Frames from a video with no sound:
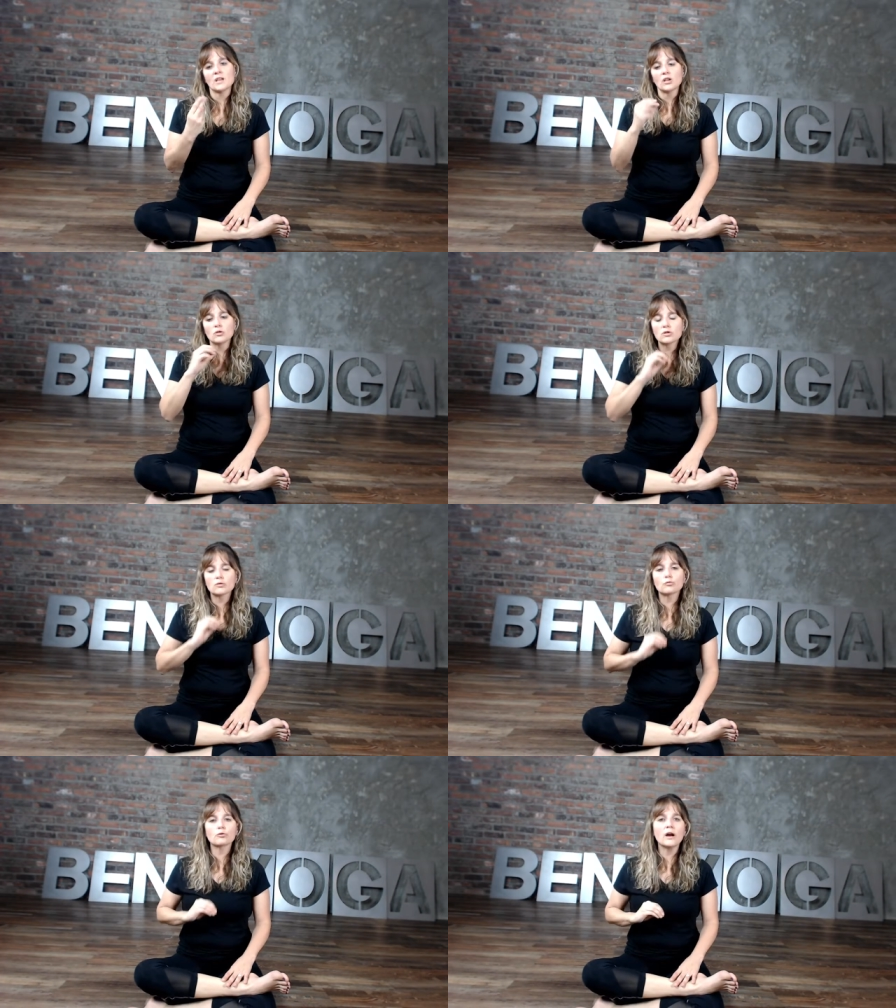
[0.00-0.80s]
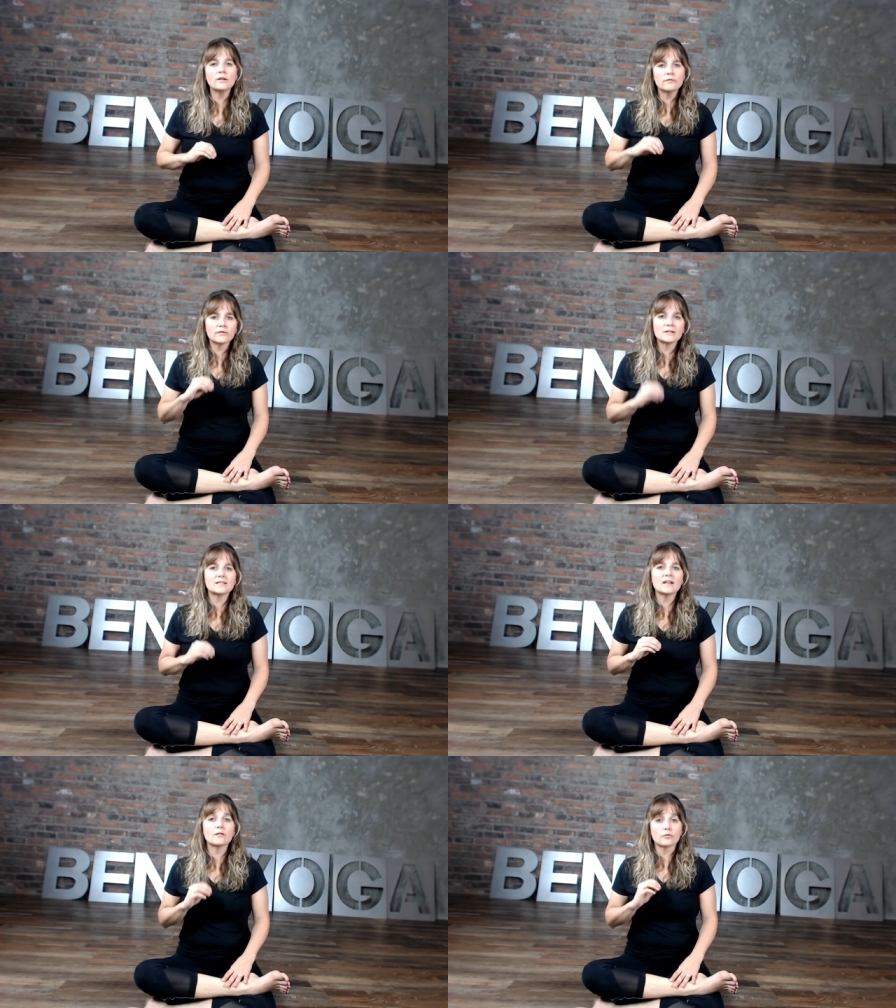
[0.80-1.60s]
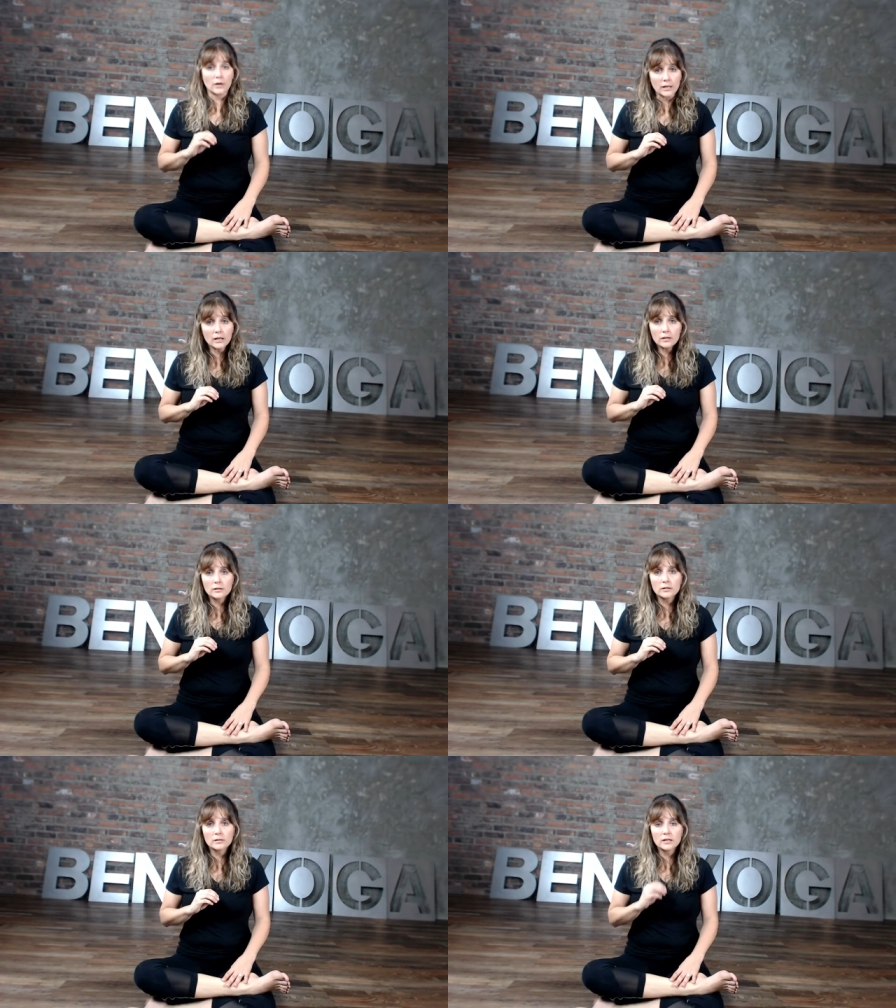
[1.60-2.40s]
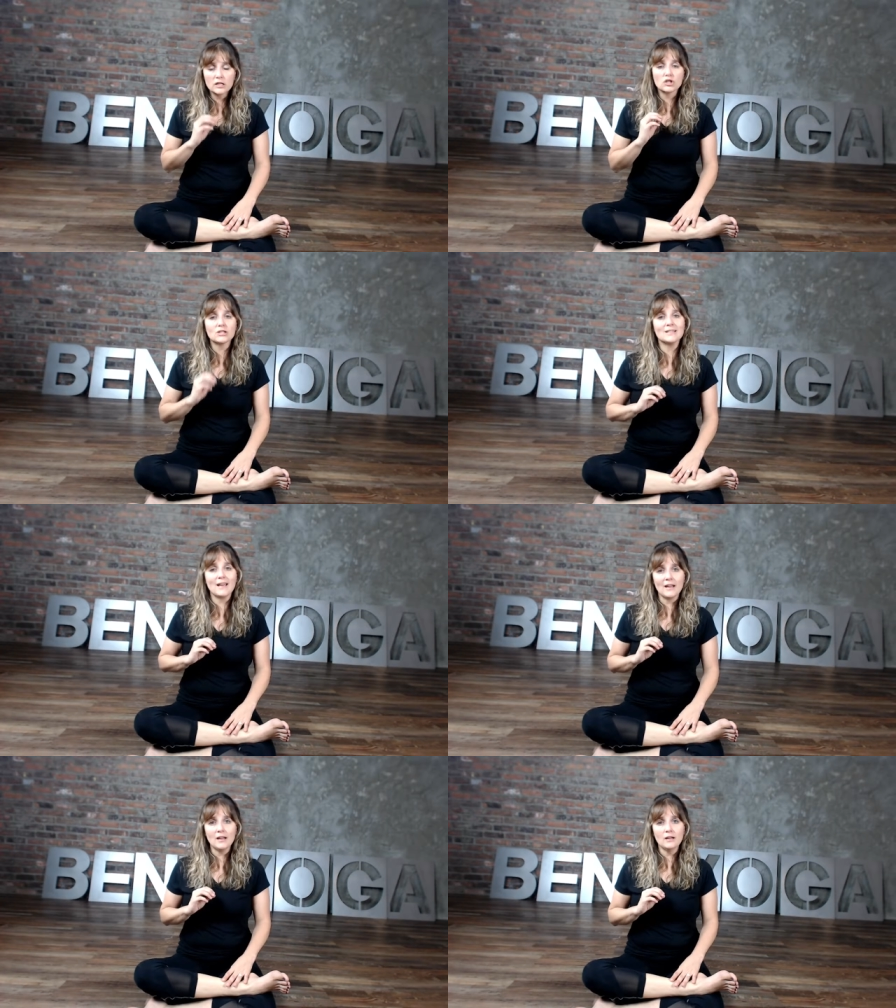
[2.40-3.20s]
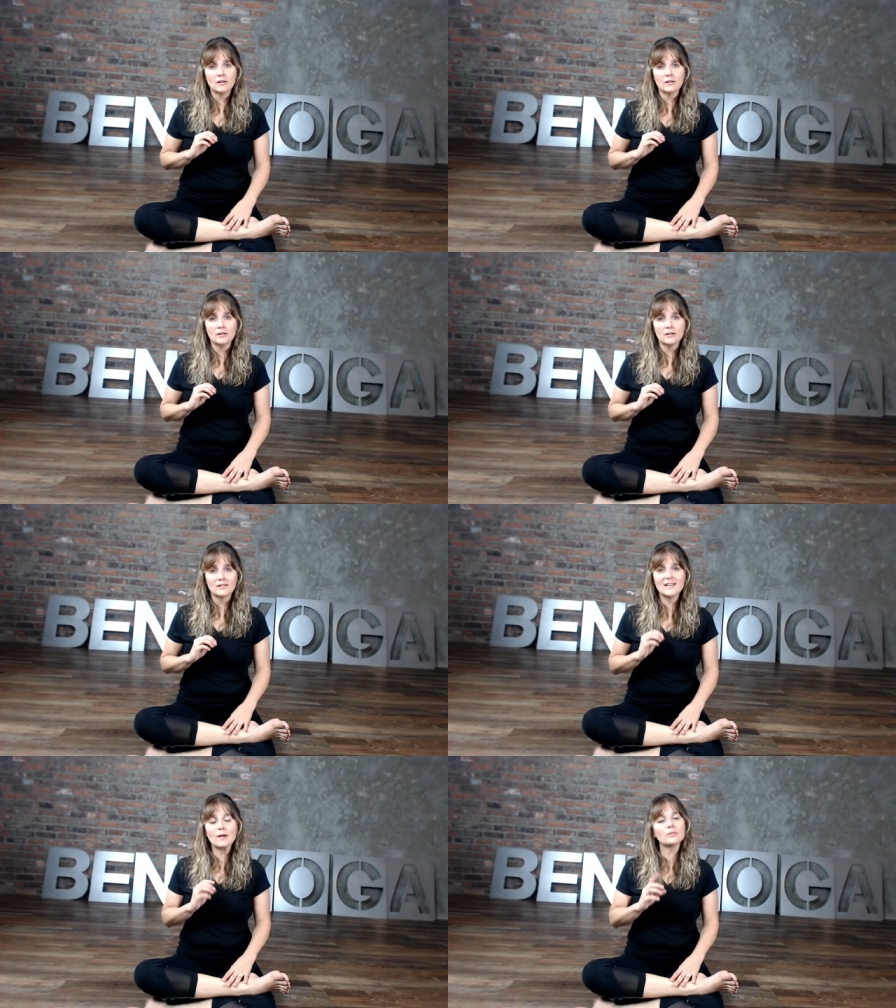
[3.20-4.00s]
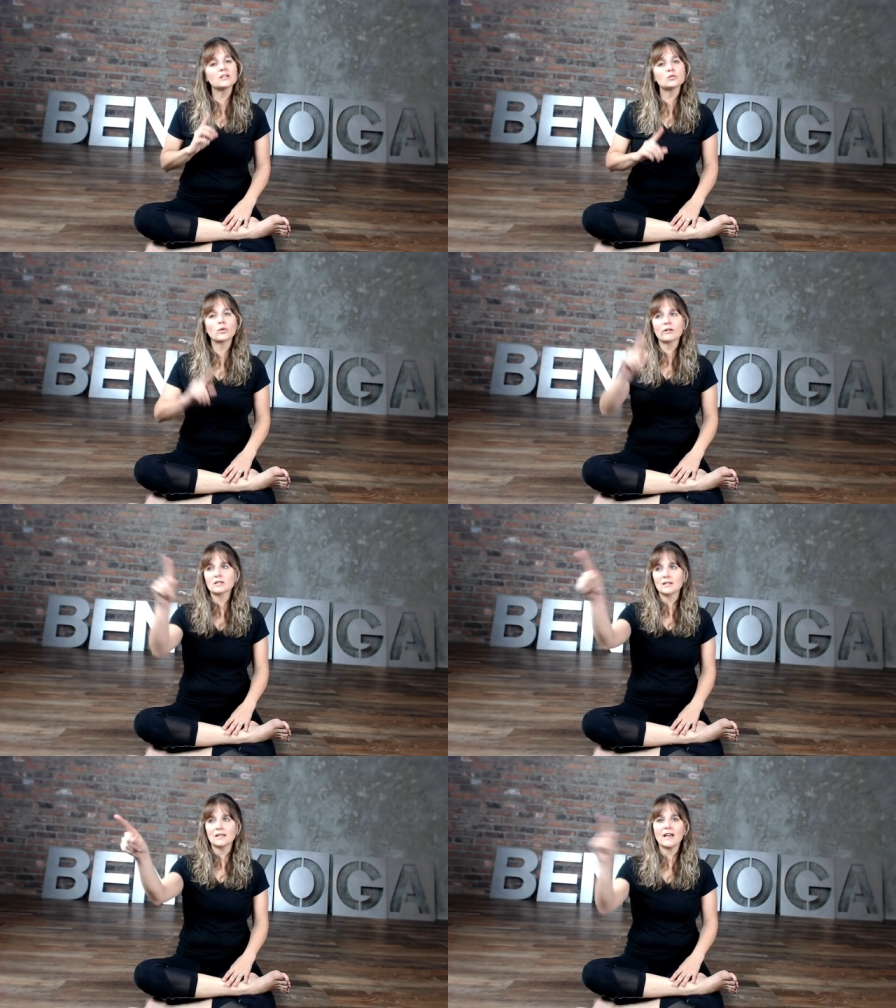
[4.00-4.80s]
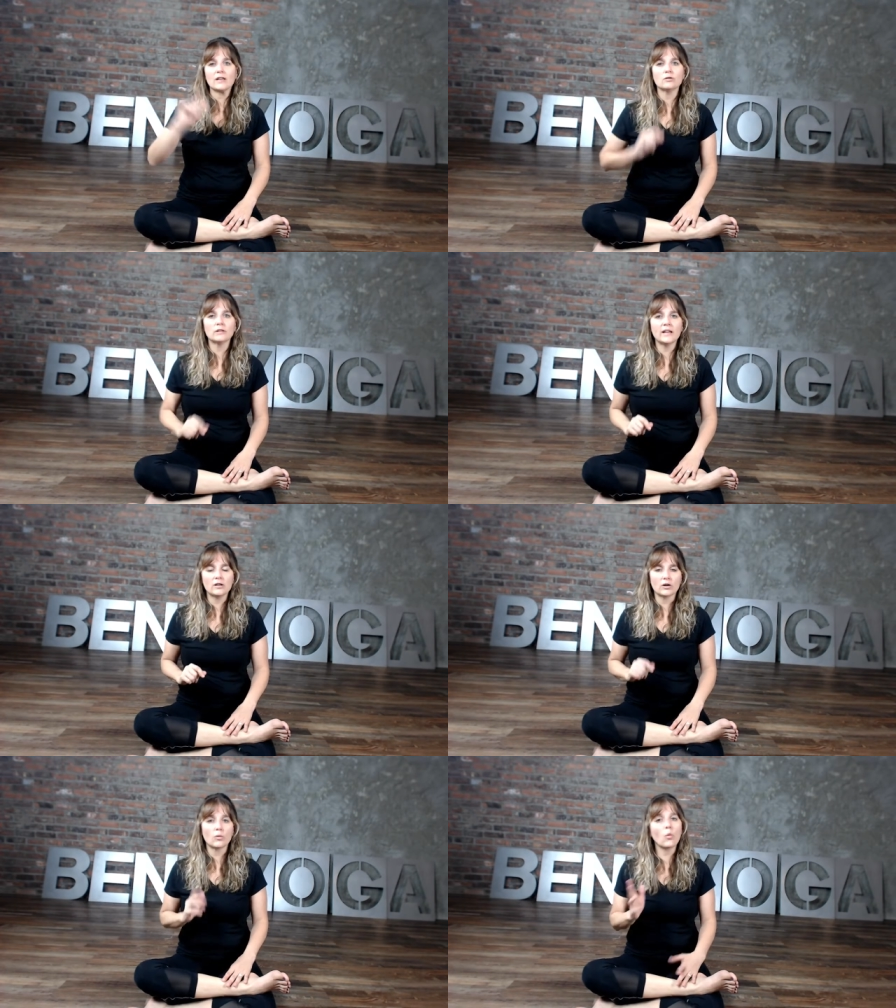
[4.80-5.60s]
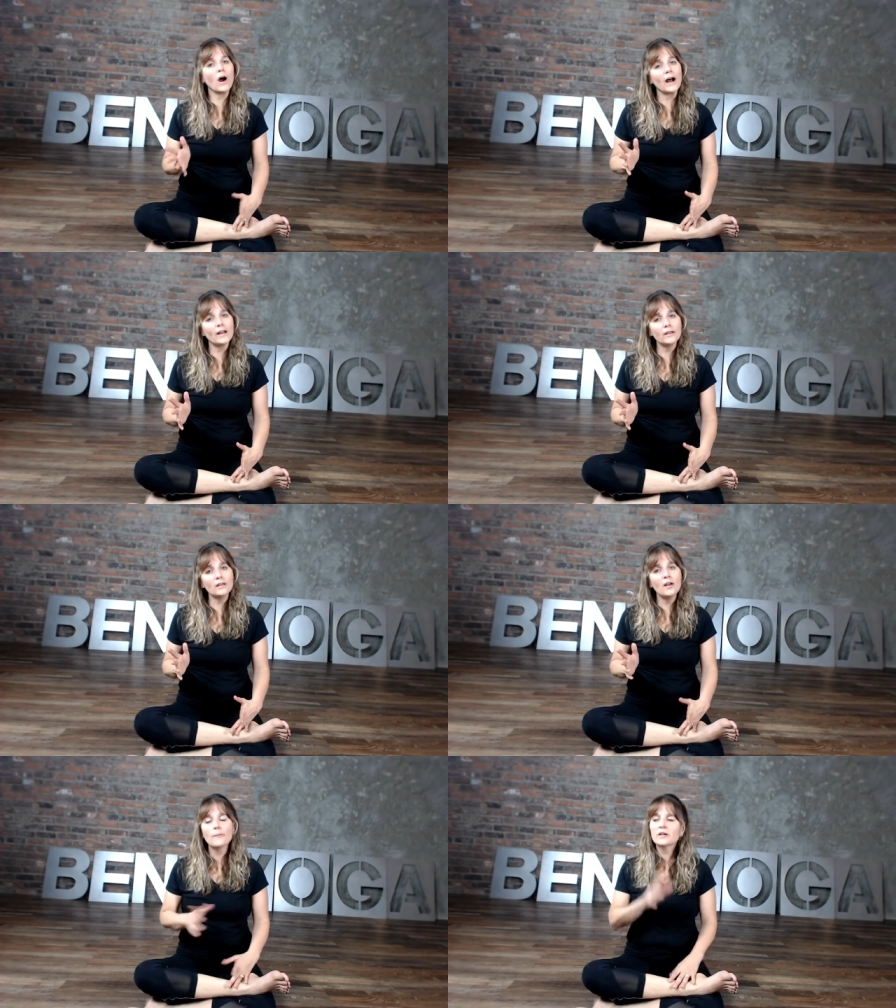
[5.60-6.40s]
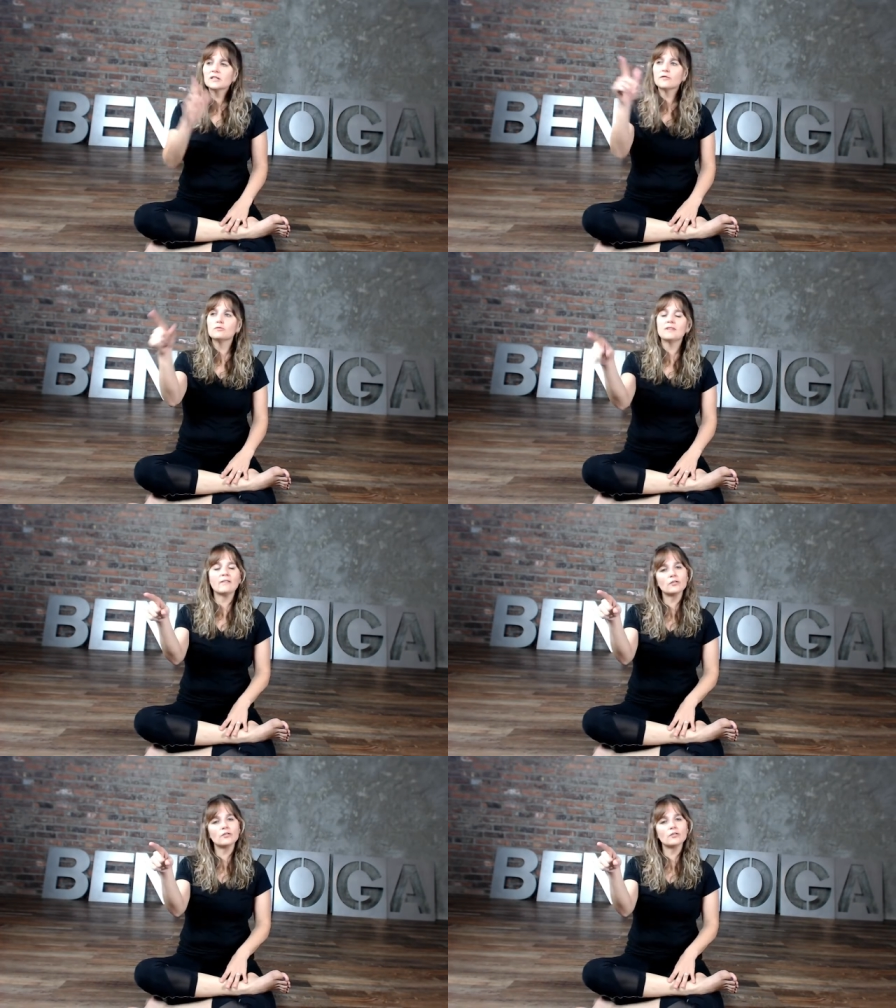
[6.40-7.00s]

You should run for the sake of running each day, not because where it's going to get you later. Why? Because if you never